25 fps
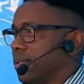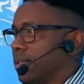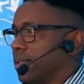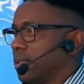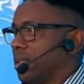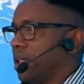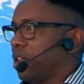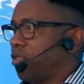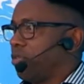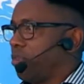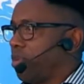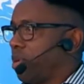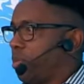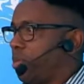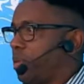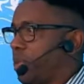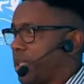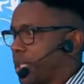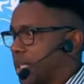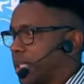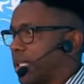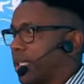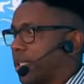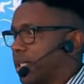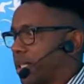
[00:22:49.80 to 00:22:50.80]
of people
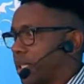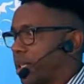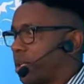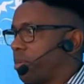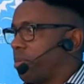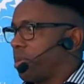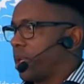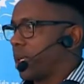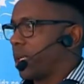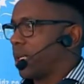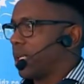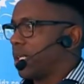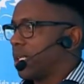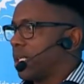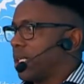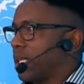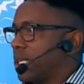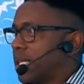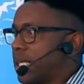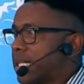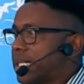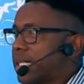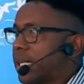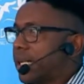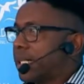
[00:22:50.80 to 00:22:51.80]
in Saldanha Bay
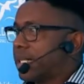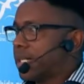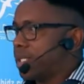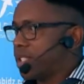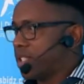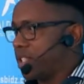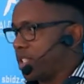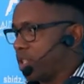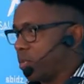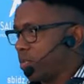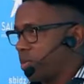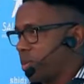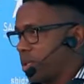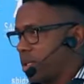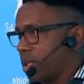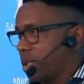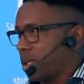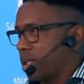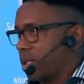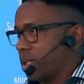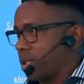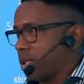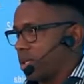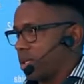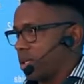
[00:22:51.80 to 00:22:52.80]
is
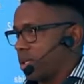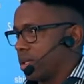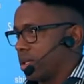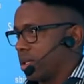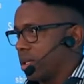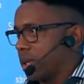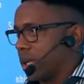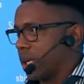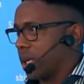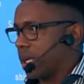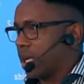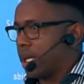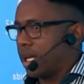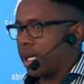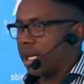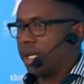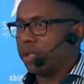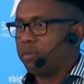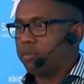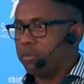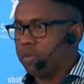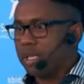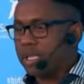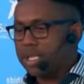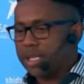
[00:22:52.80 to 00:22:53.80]
86%. Okay,
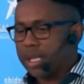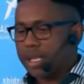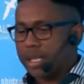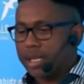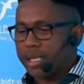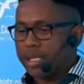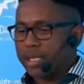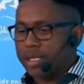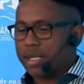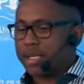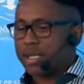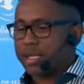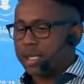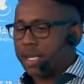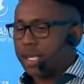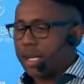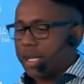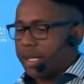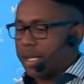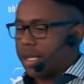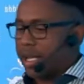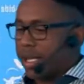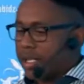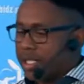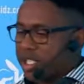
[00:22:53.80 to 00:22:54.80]
it means that the
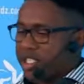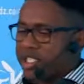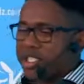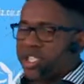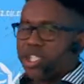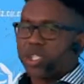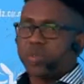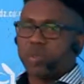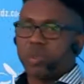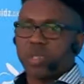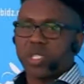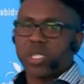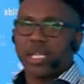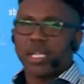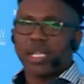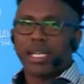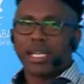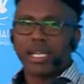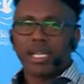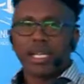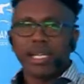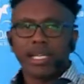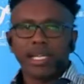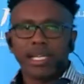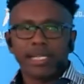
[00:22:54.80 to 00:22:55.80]
86%
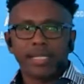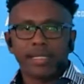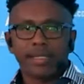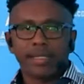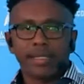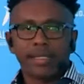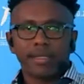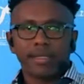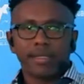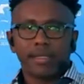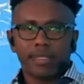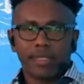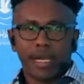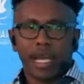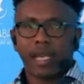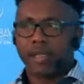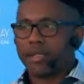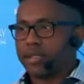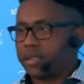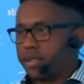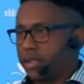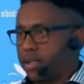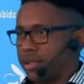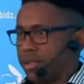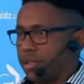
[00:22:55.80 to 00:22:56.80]
can at least read and
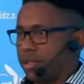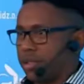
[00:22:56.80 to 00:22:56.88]
write,